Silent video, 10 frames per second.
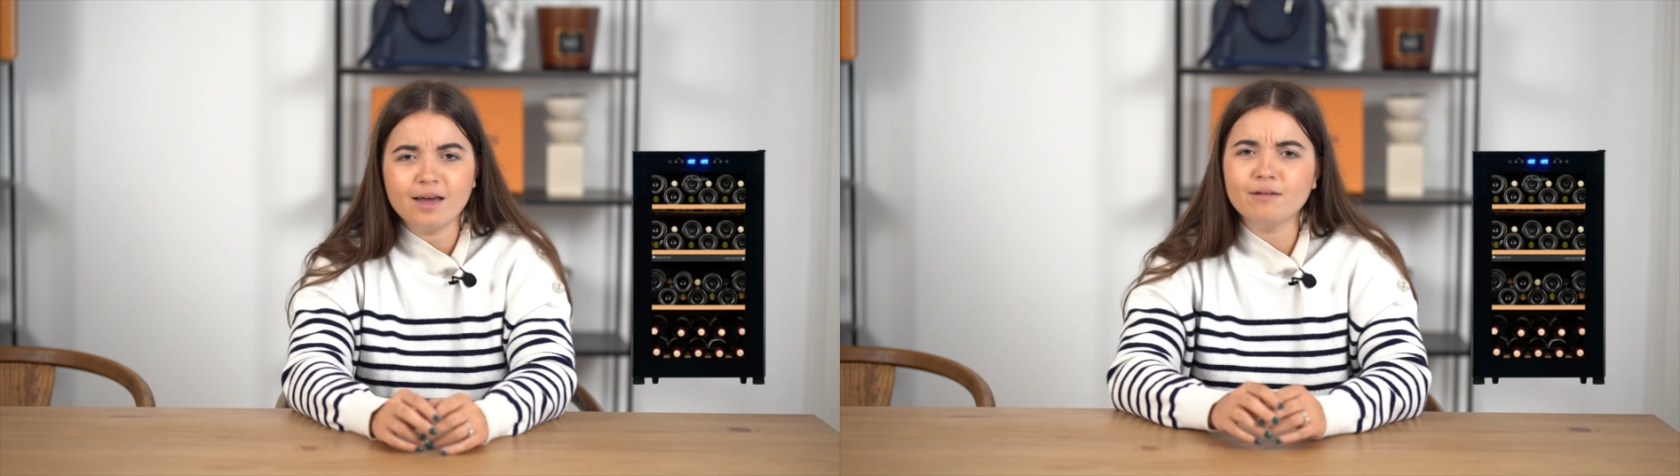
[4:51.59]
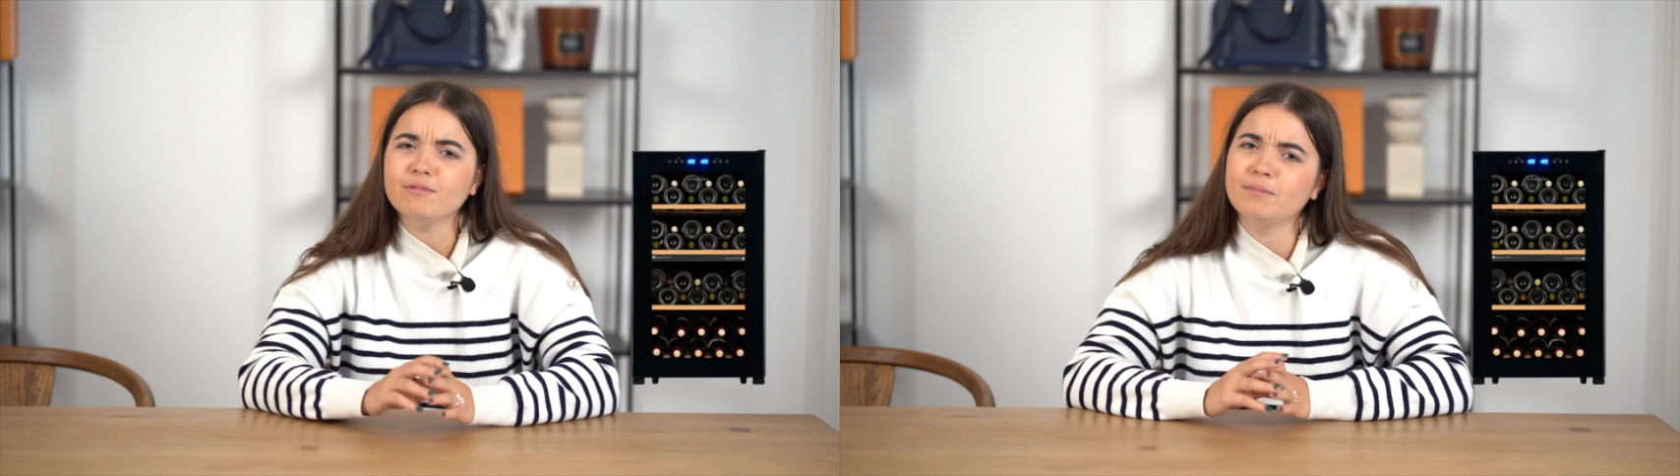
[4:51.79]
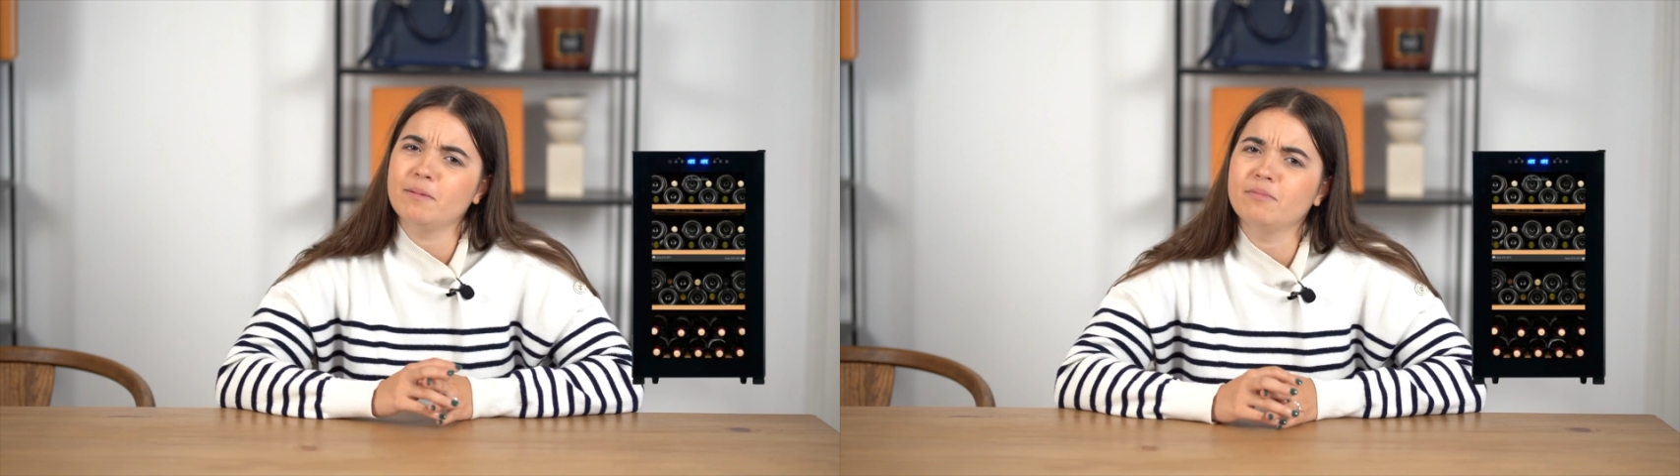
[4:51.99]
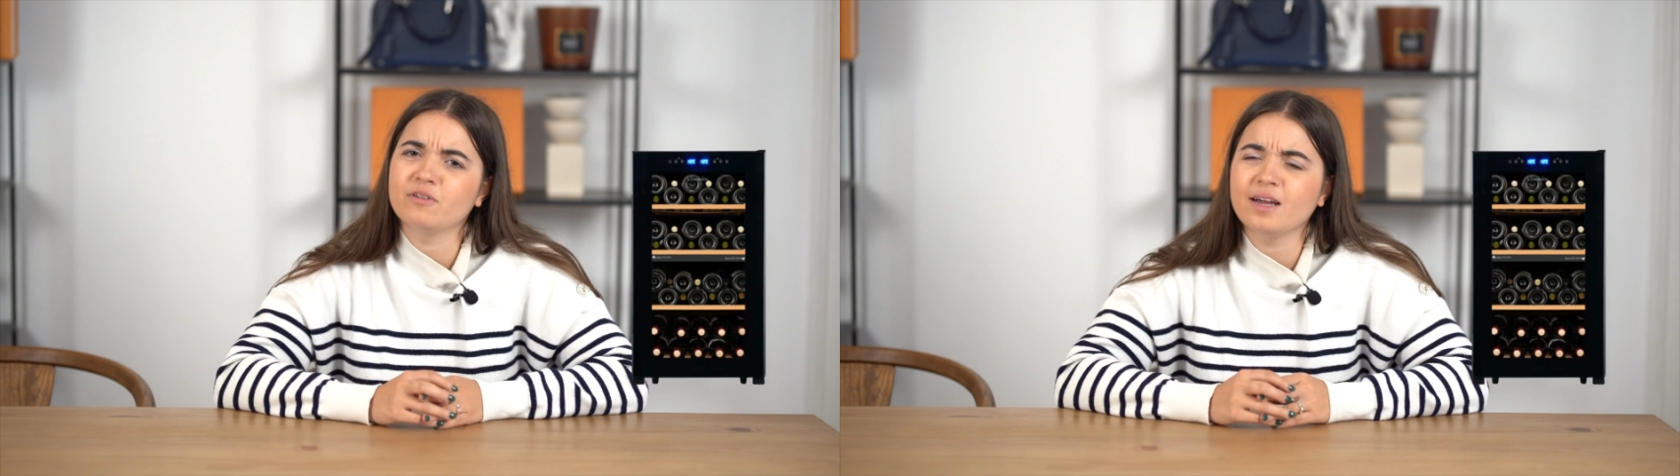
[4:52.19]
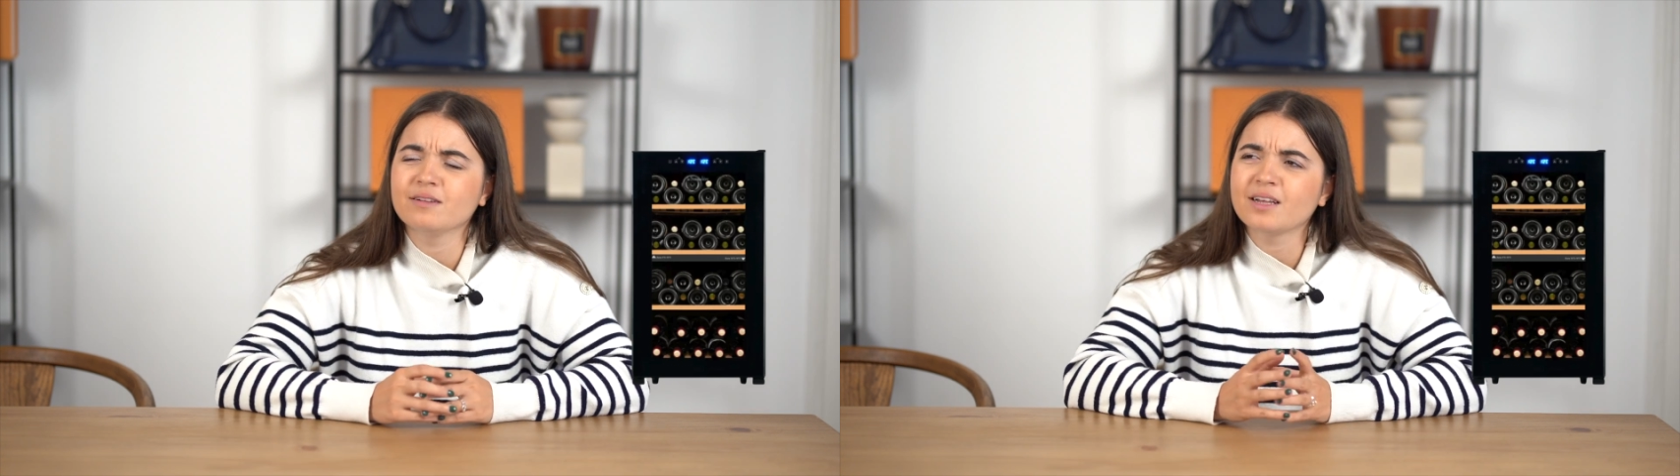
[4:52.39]
I don't
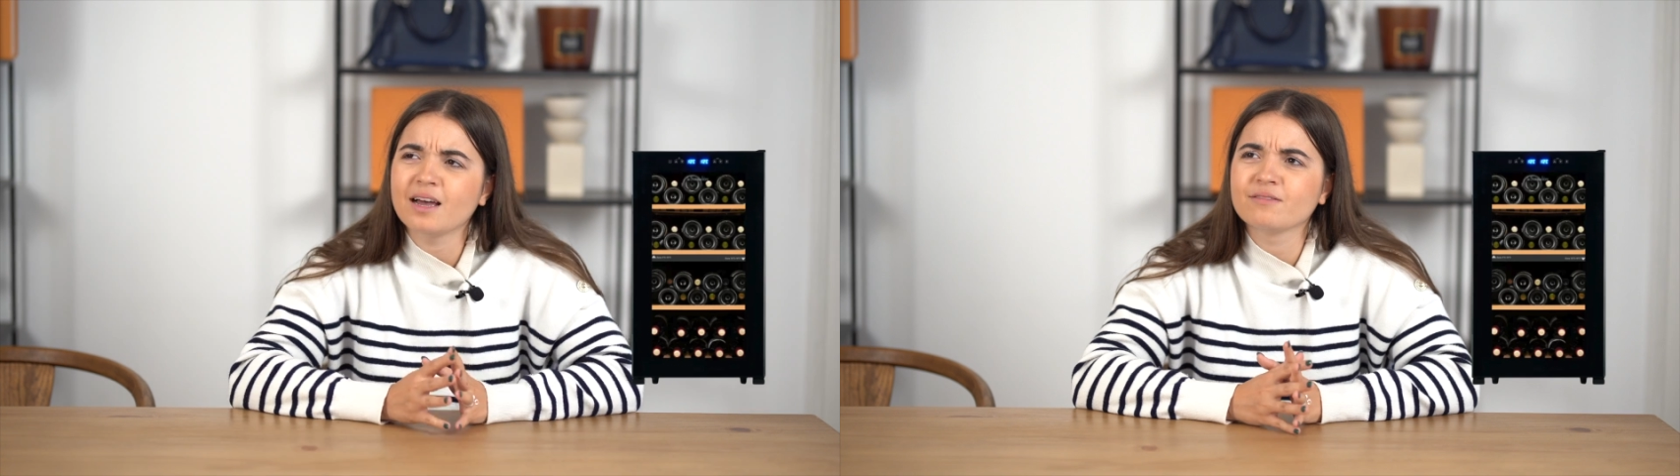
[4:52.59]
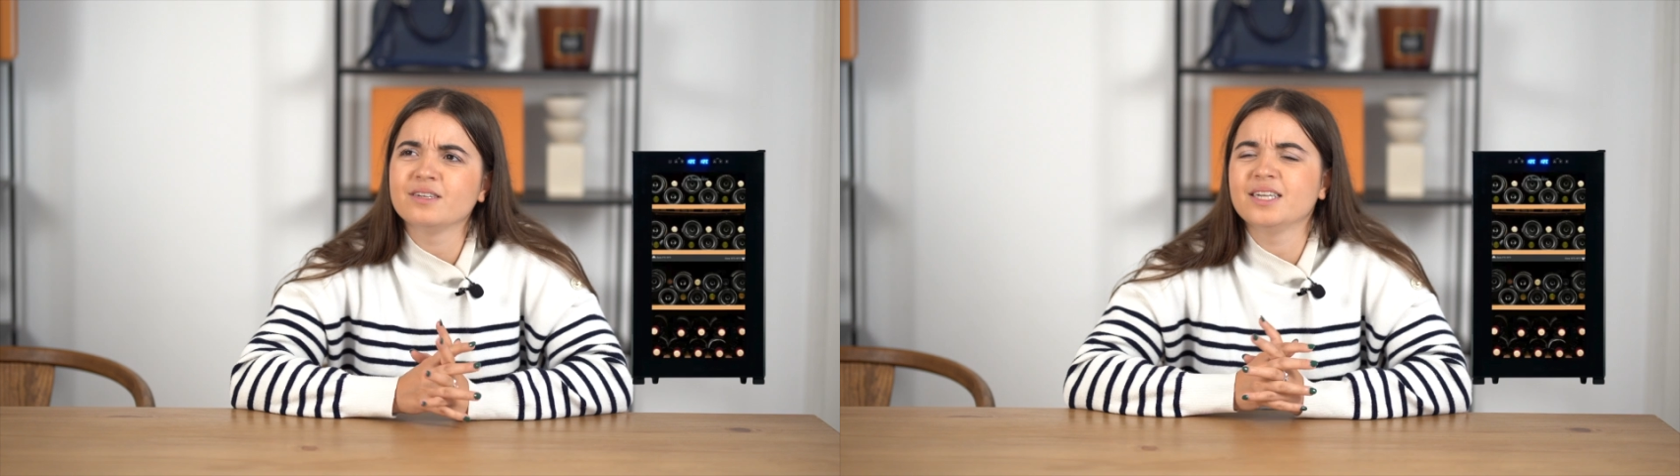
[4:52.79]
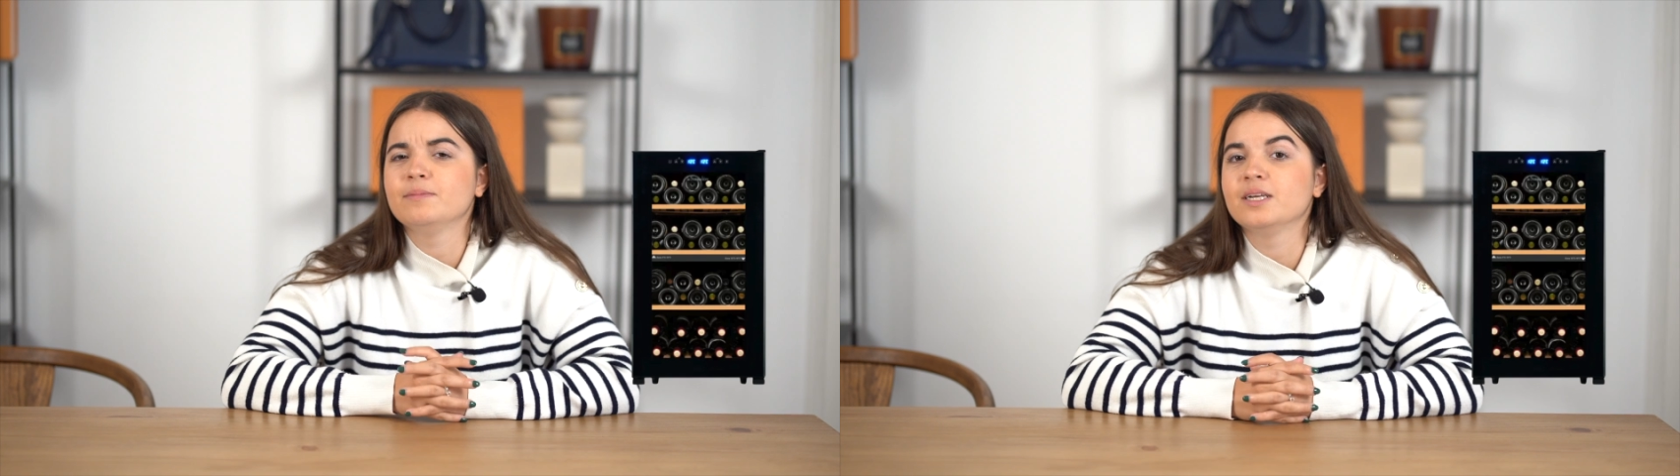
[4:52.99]
remember, I don't have the name